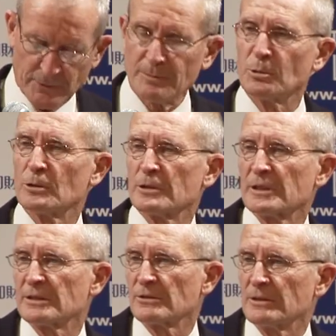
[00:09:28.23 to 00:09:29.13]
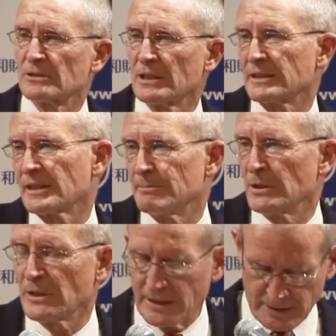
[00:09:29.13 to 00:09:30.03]
for the poorer countries like
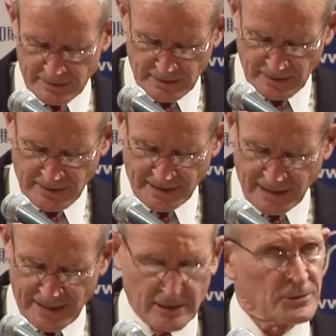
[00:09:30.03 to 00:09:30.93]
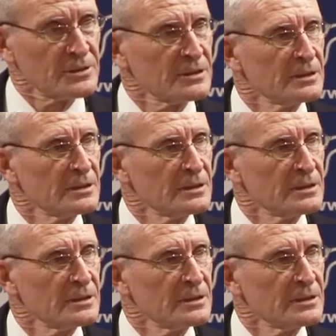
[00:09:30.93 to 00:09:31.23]
Cambodia and Laos.